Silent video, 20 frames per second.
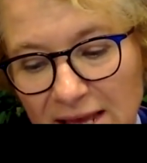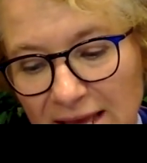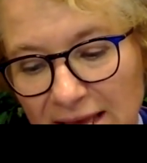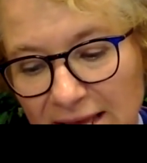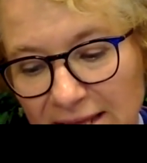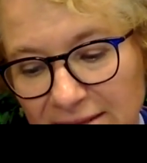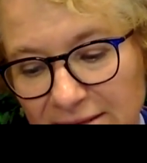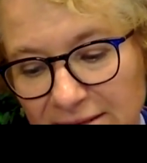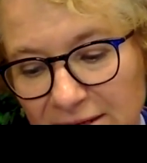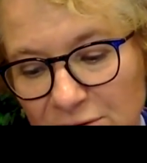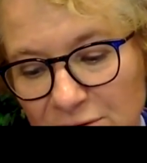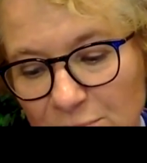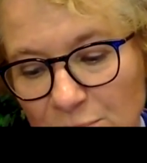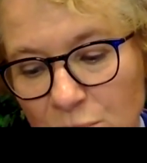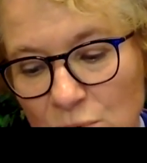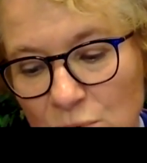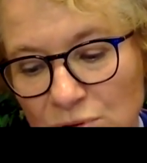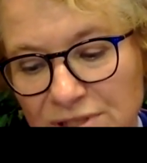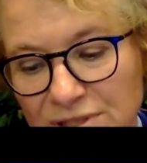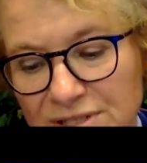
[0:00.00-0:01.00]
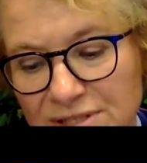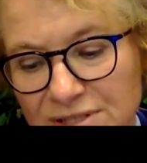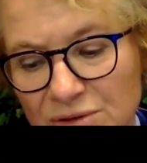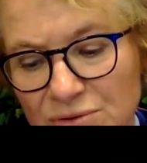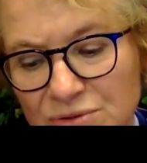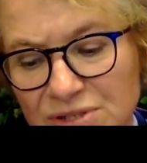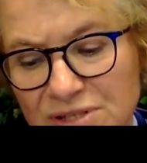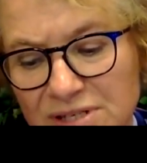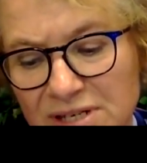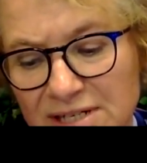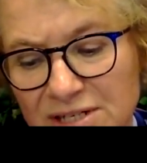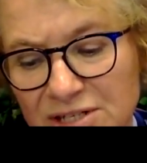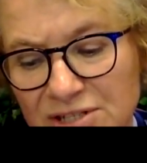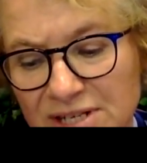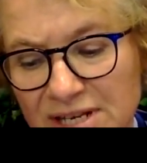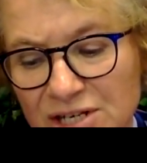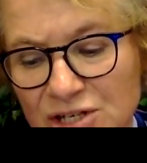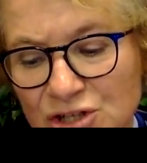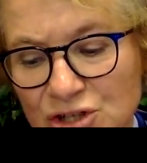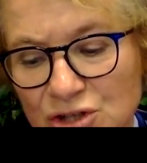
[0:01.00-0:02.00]
and they report the
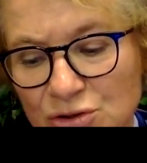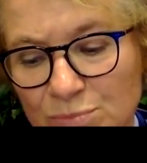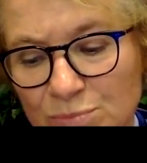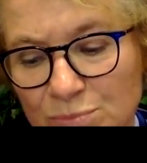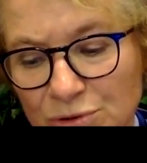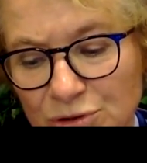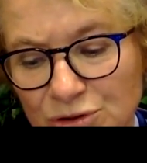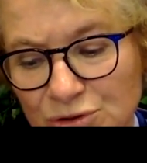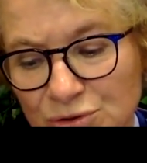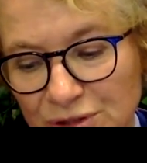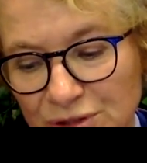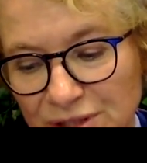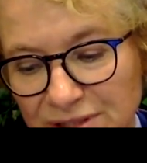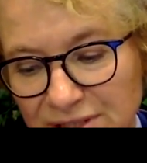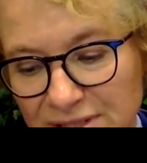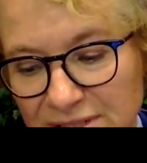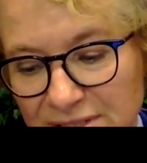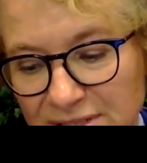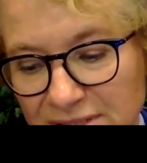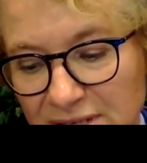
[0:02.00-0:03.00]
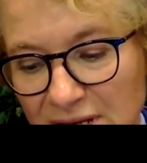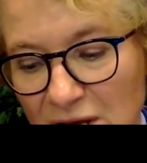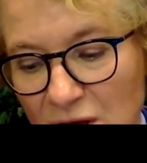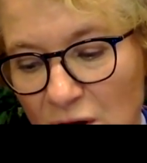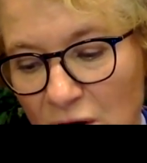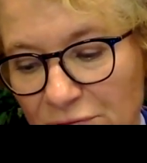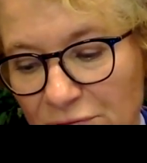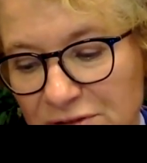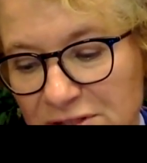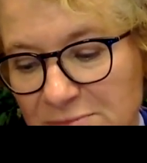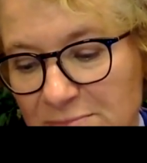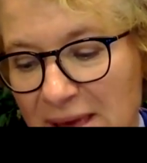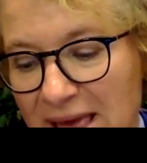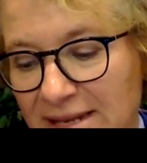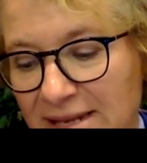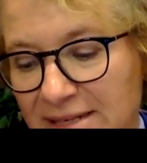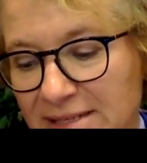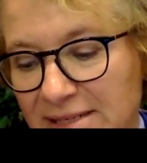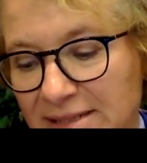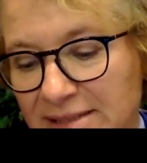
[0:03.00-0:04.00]
socialization opportunities of
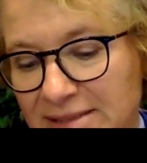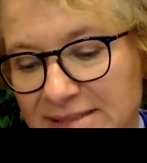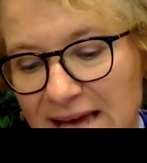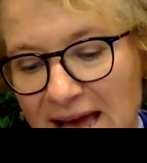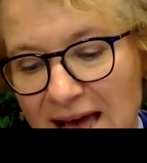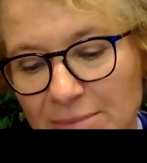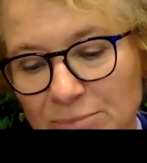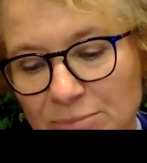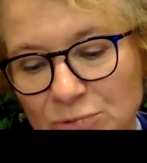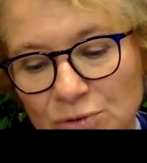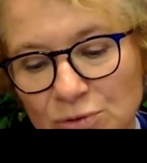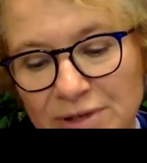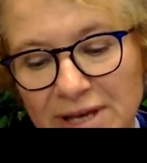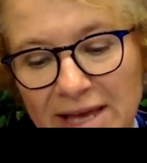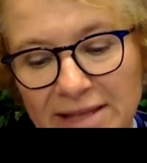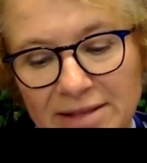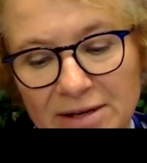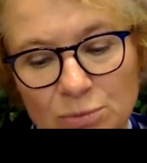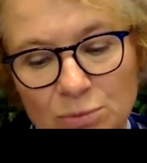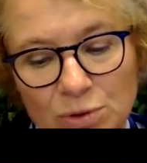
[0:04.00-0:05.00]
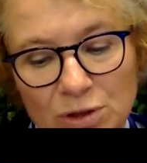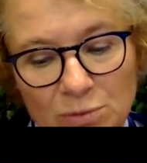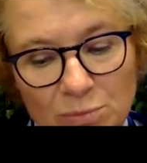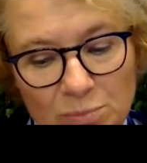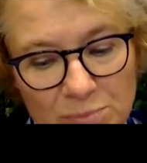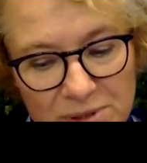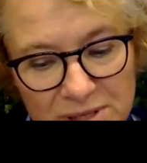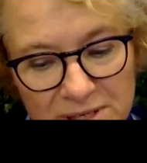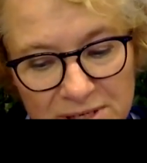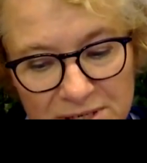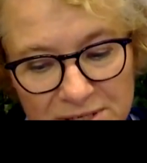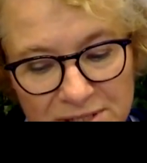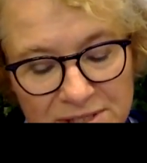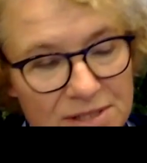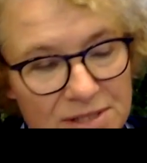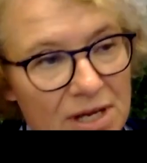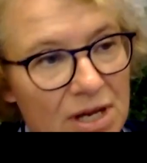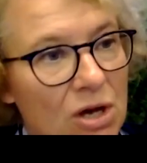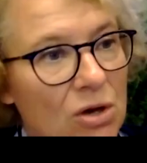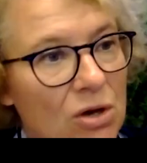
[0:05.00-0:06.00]
spending time together with
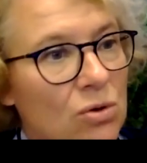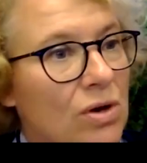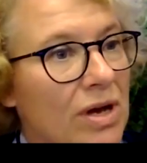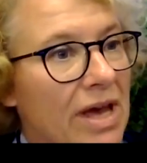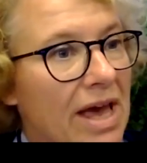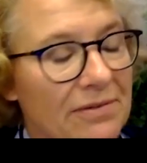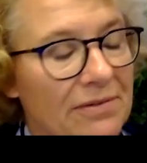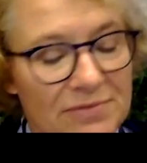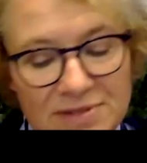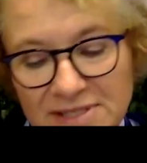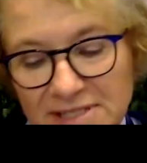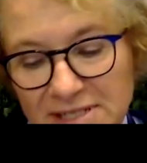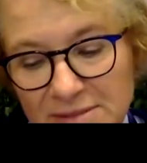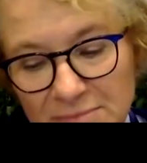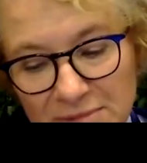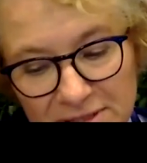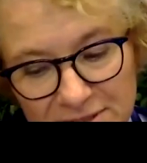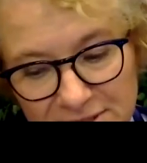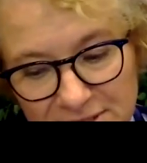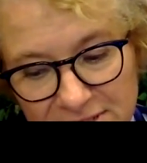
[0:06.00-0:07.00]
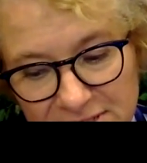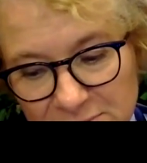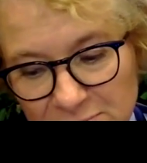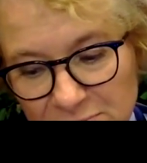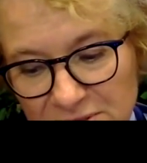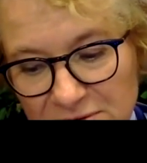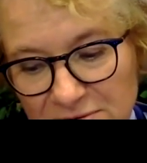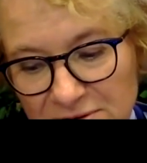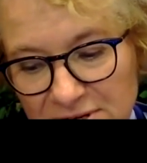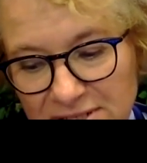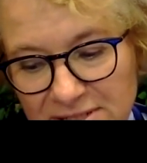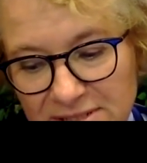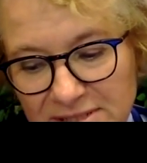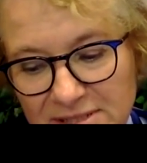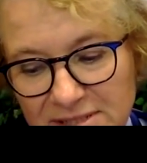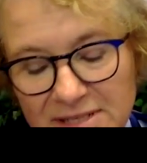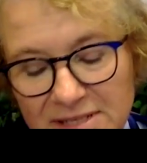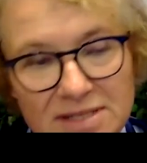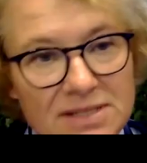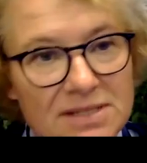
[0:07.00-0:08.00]
peers who have similar
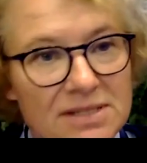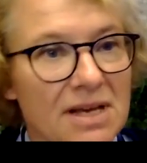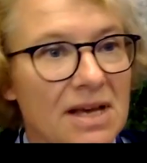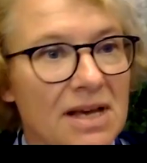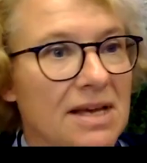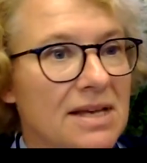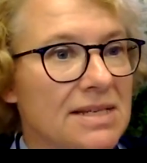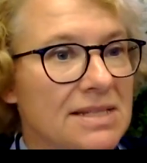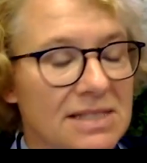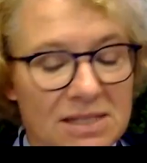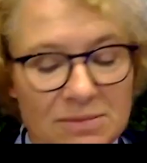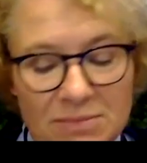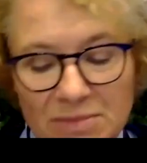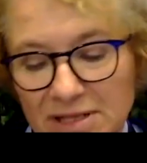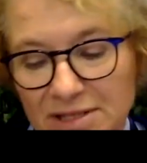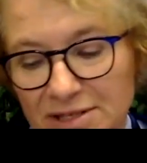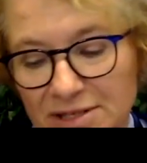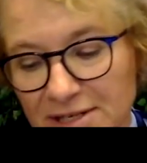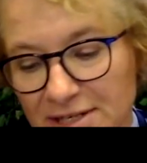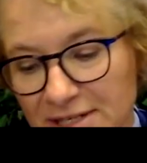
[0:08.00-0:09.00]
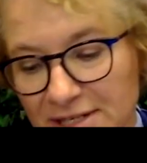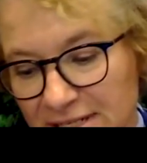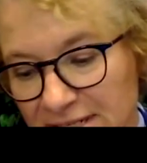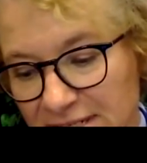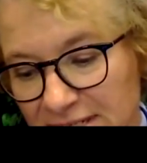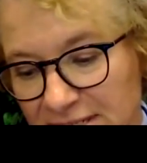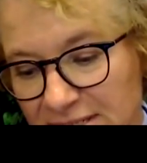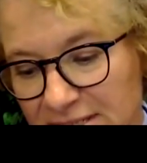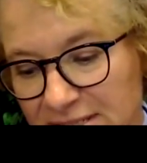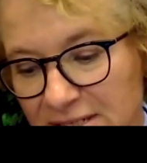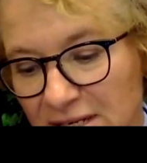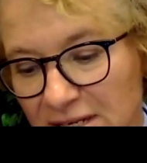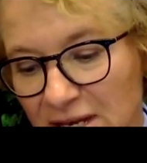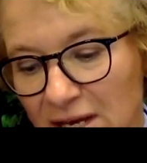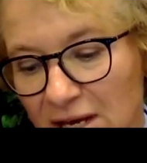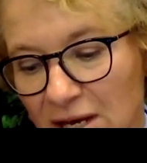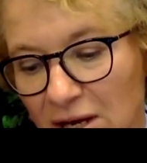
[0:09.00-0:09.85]
experiences, similar needs,